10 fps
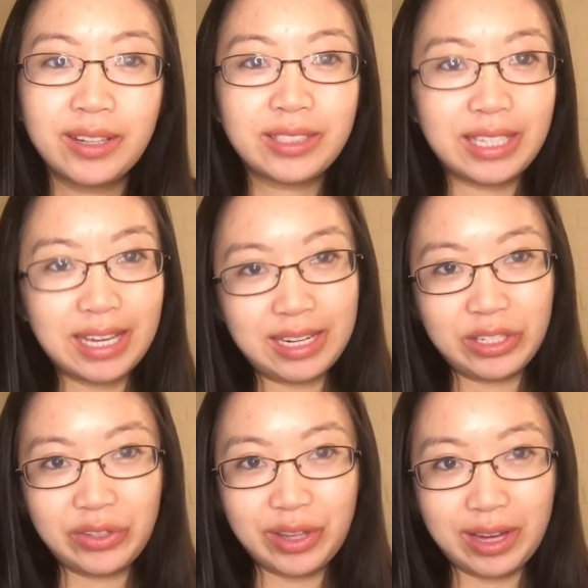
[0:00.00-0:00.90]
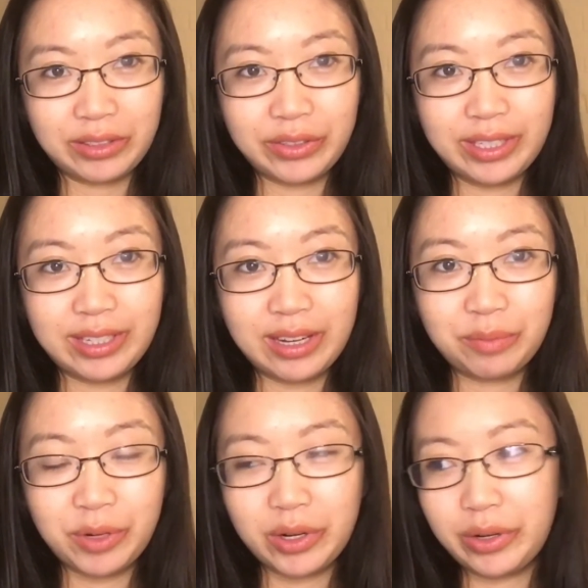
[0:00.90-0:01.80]
to get into the x ray tech
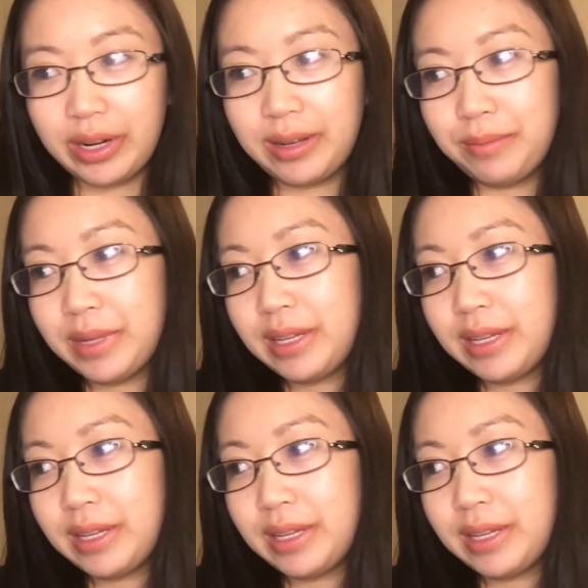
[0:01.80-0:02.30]
program.